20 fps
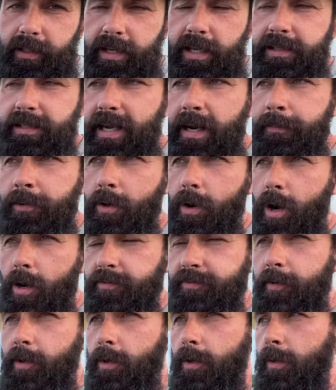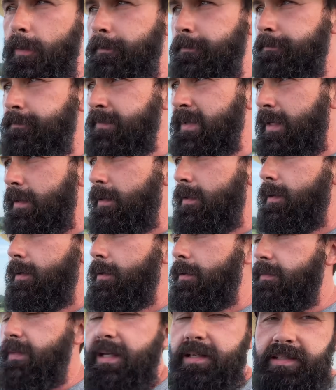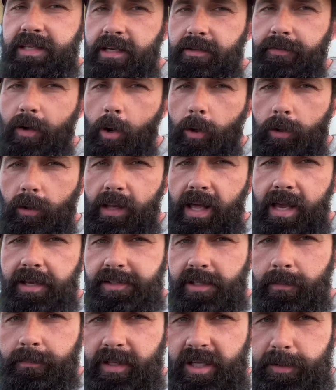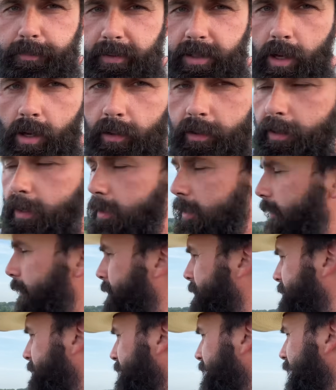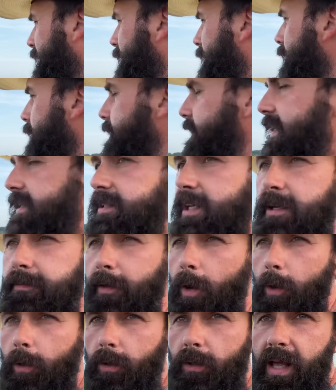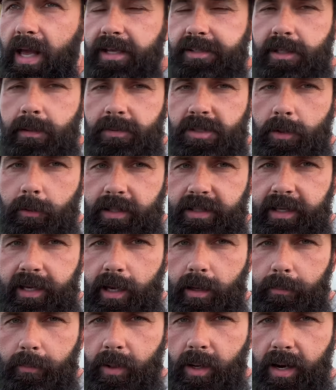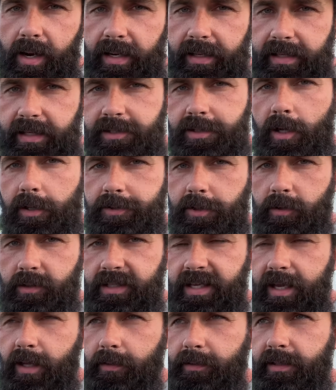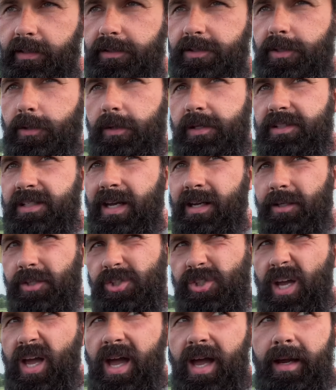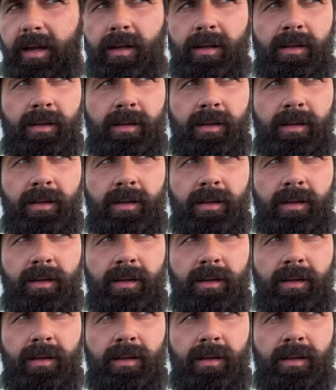He came to our farm. They devocalized him. That's badonkadonk. They devocalized him so he can't bray. He's also gelded, so he's kind of shy.